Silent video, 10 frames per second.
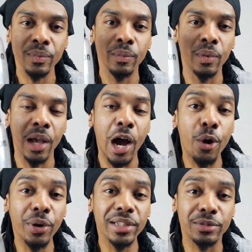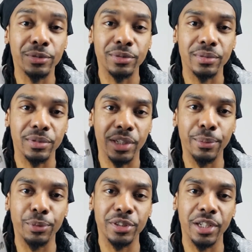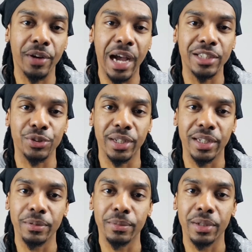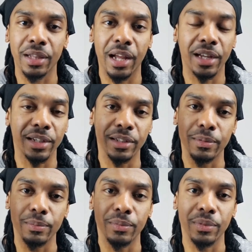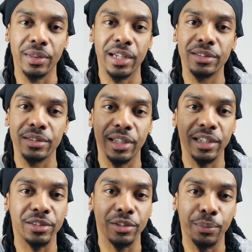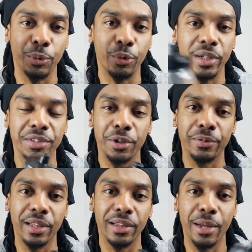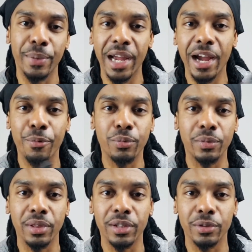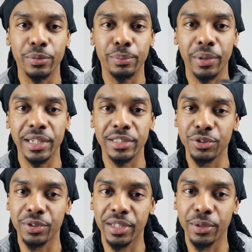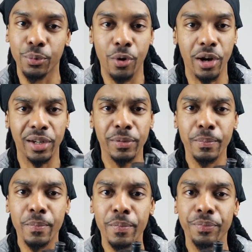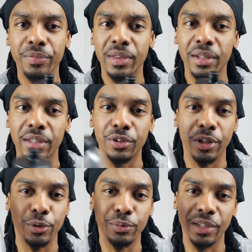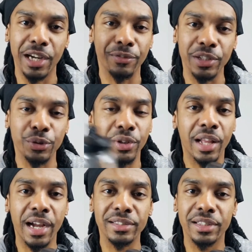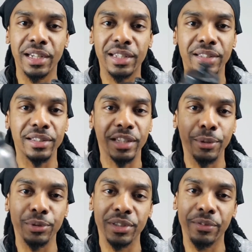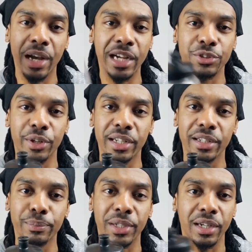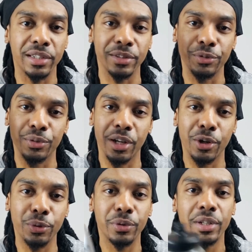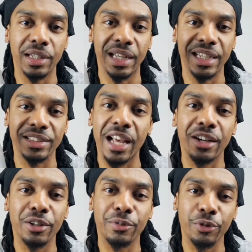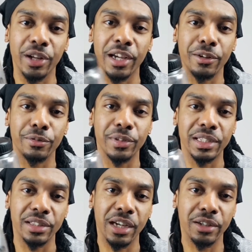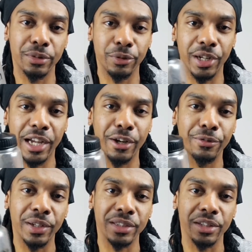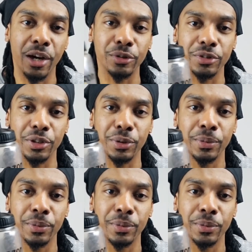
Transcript: always keep yourself hydrated. Like that's number one. So they might have little places you can get water. Definitely utilize that. Keep yourself hydrated, because if you don't, it's not good for your health. It's not good for your health, and it's also,